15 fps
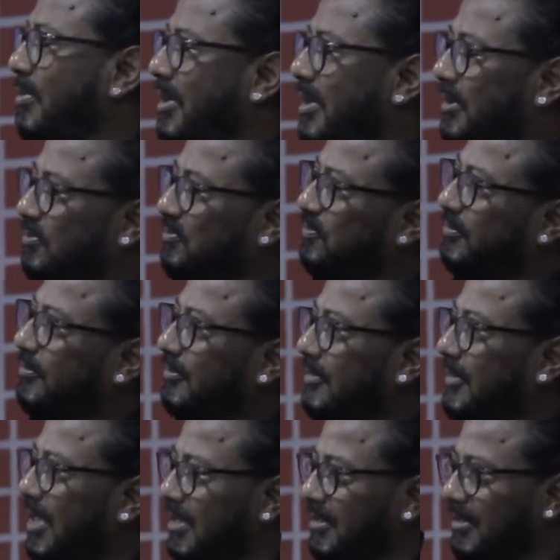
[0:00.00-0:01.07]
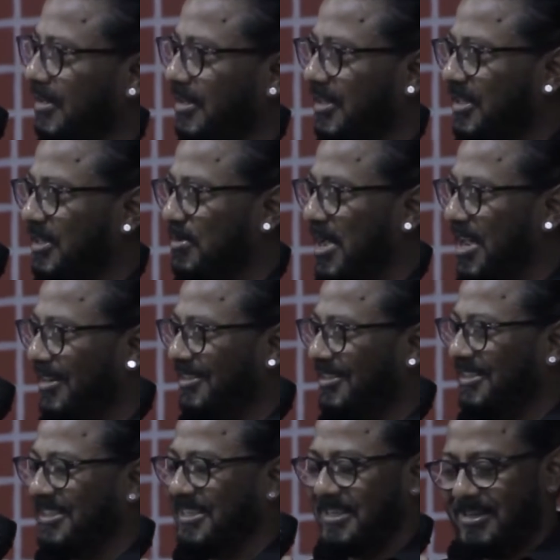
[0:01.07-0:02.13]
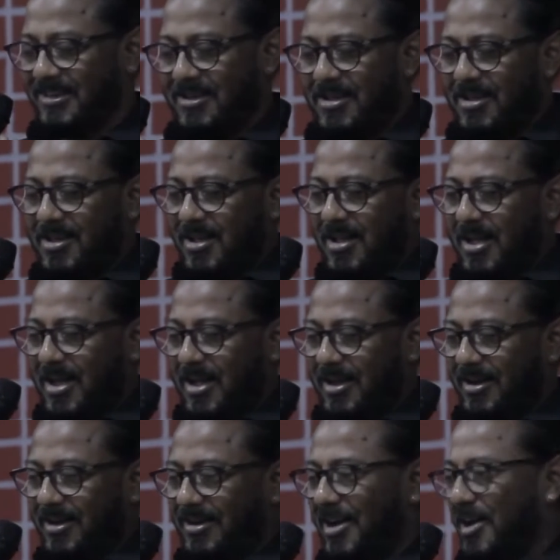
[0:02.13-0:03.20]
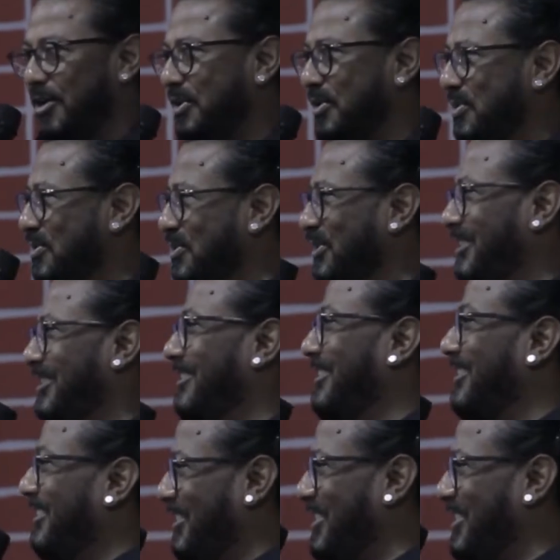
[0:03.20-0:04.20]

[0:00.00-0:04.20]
we were sitting in the balcony, and our toes